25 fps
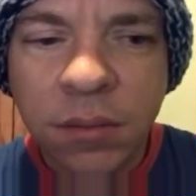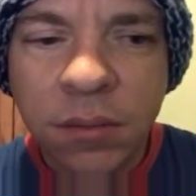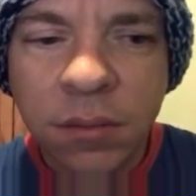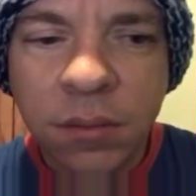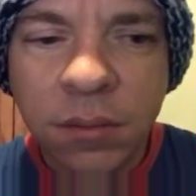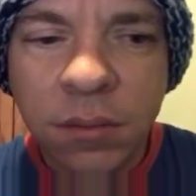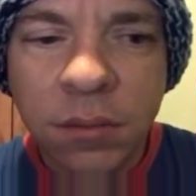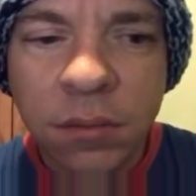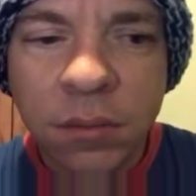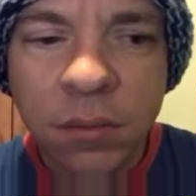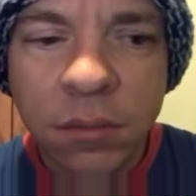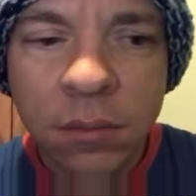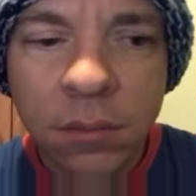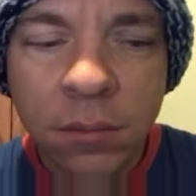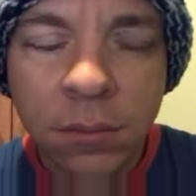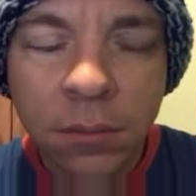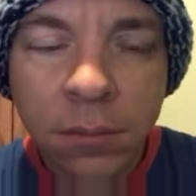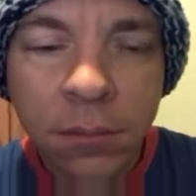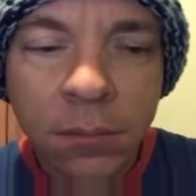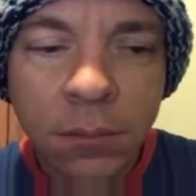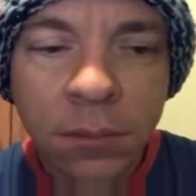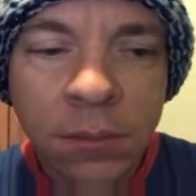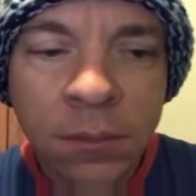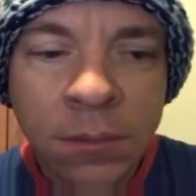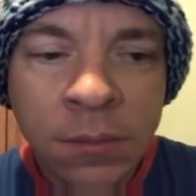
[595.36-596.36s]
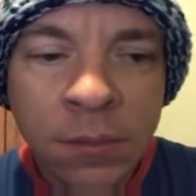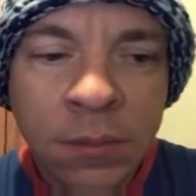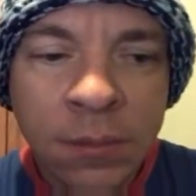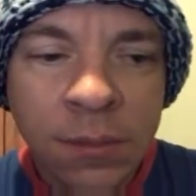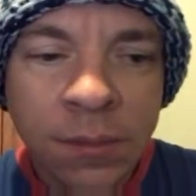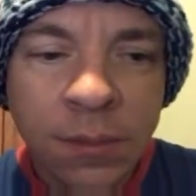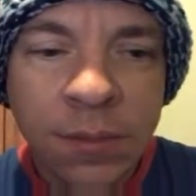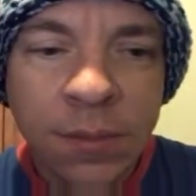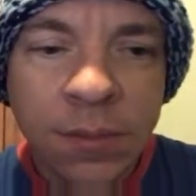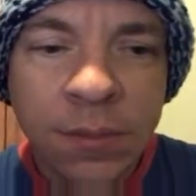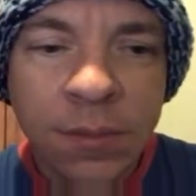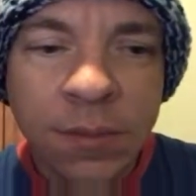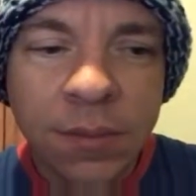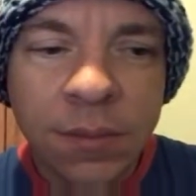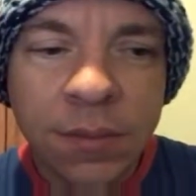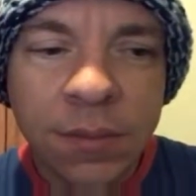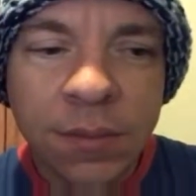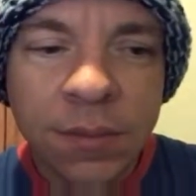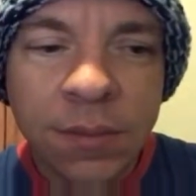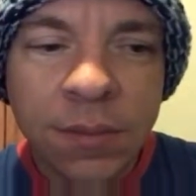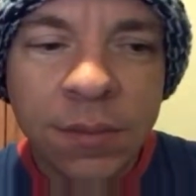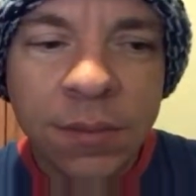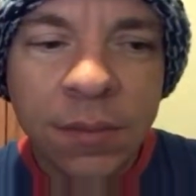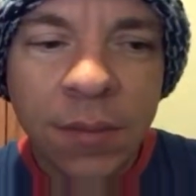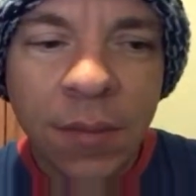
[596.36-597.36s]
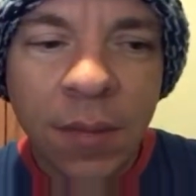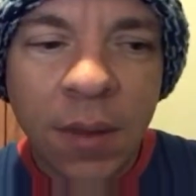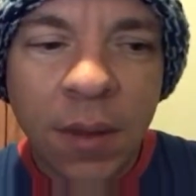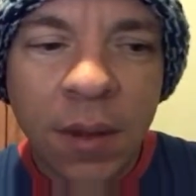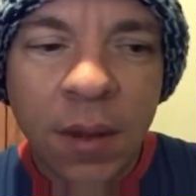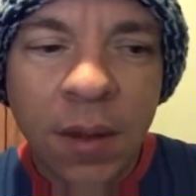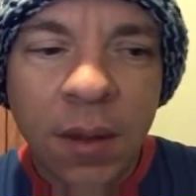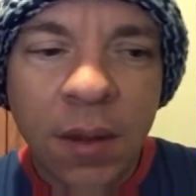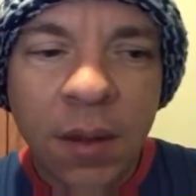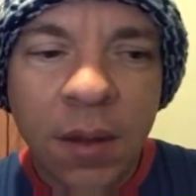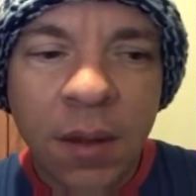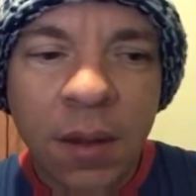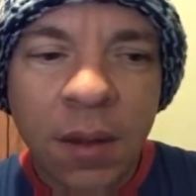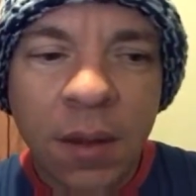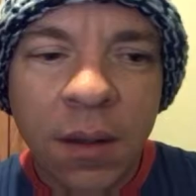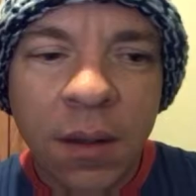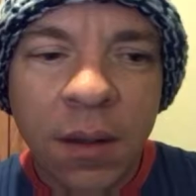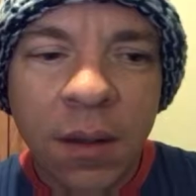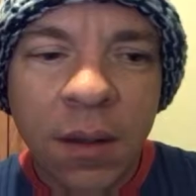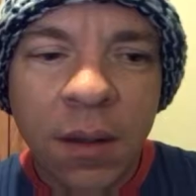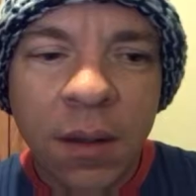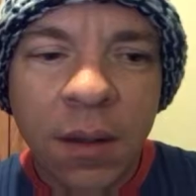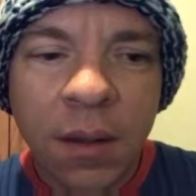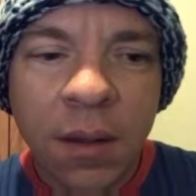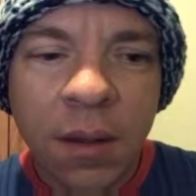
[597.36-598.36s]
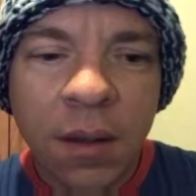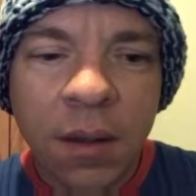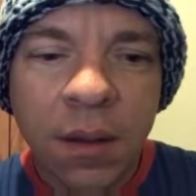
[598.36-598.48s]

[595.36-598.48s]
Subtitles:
(no one is talking)